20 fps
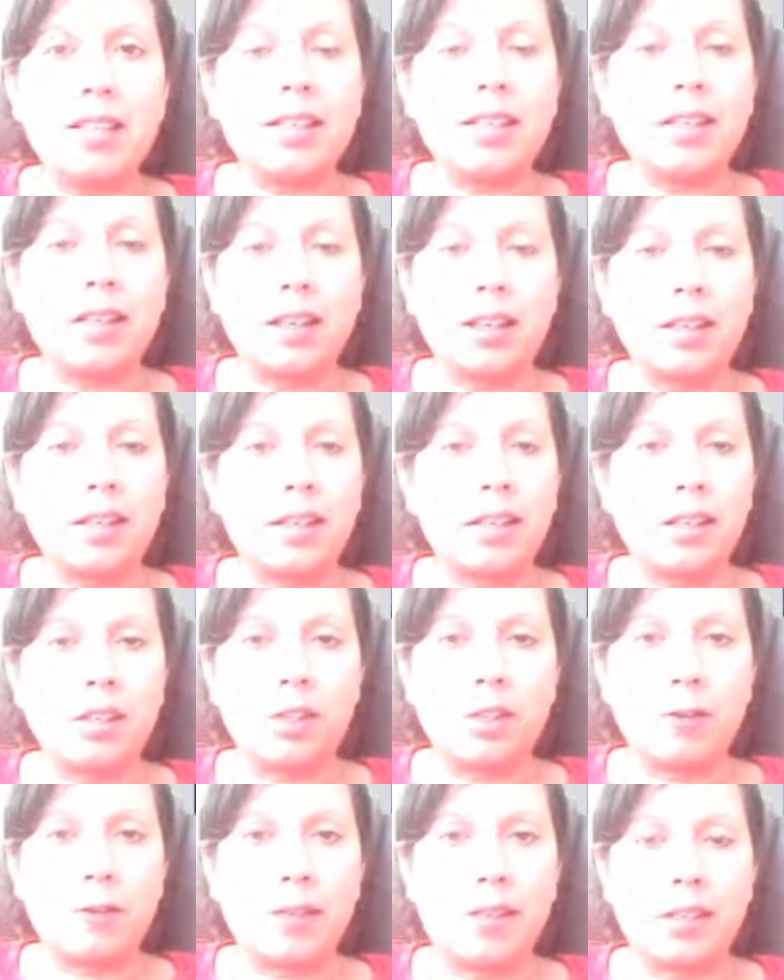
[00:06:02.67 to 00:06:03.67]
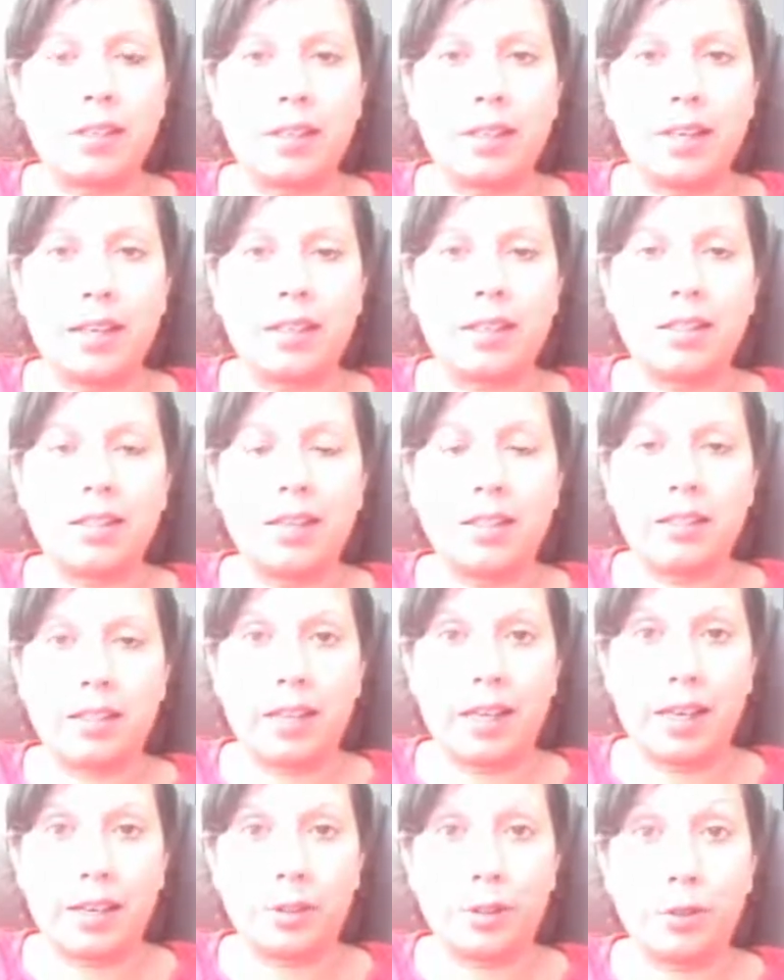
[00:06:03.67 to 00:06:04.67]
like as sophisticated as
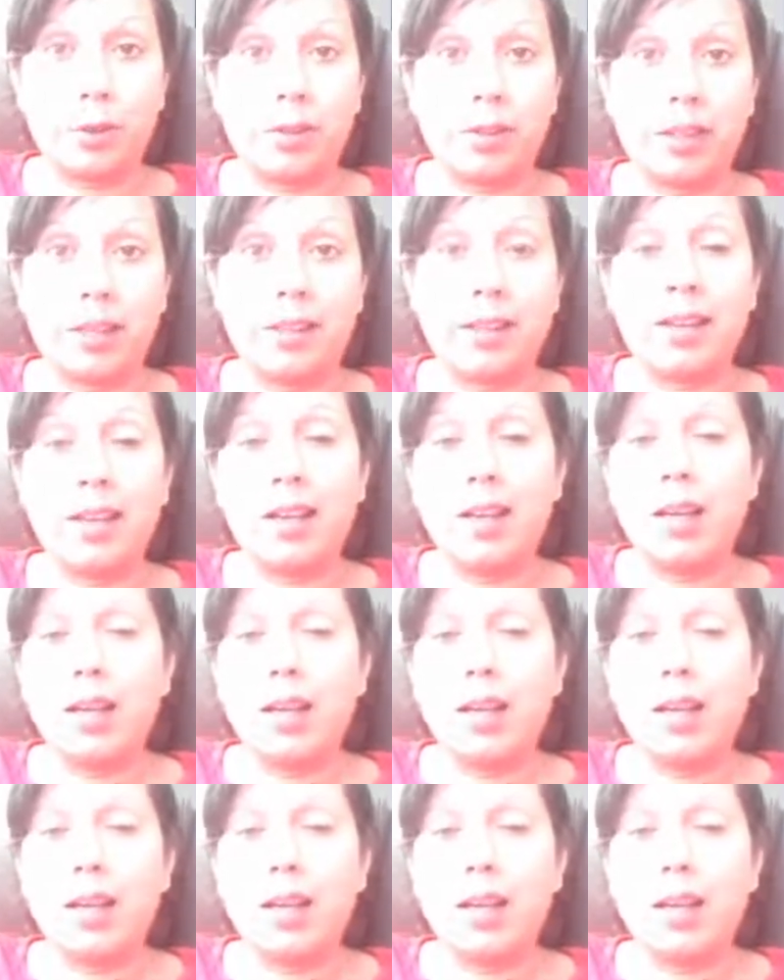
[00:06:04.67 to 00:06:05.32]
the actual thing,